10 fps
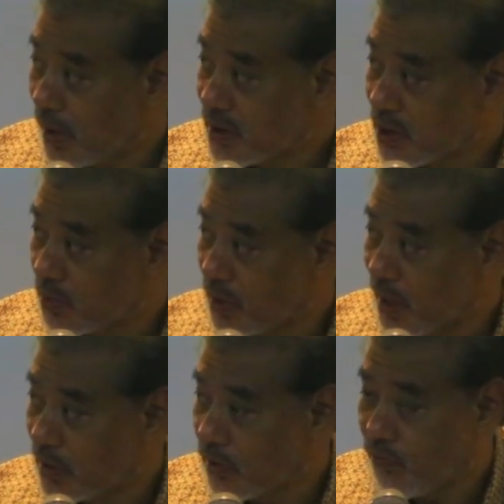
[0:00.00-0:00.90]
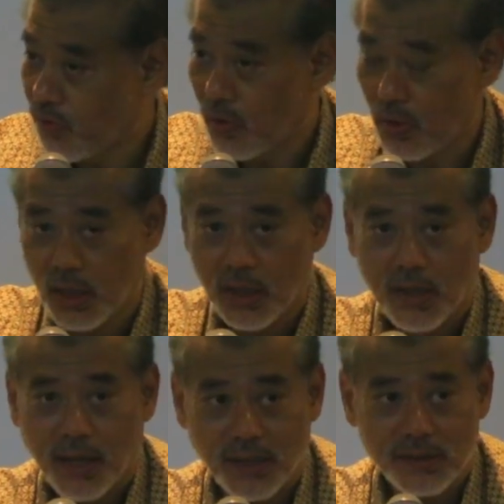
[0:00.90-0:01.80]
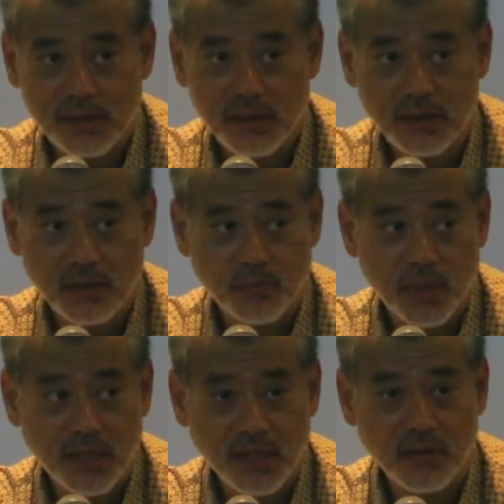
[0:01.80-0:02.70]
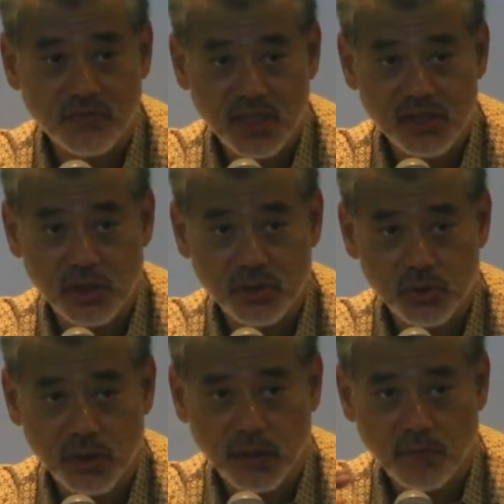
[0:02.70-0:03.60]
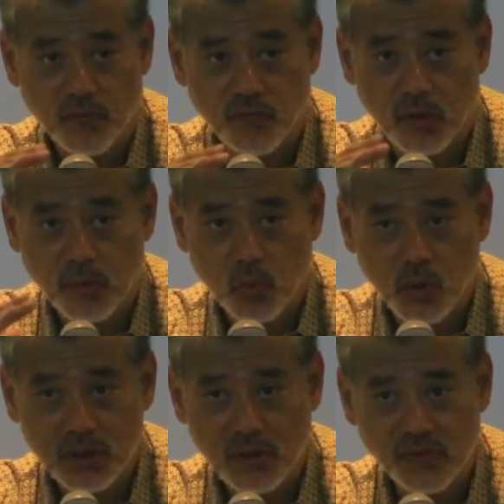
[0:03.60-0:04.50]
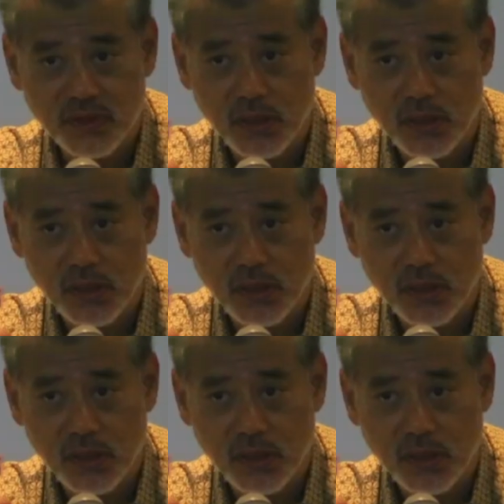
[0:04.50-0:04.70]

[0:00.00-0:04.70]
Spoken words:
prices began to fall, until the beginning of this century. For a quarter of a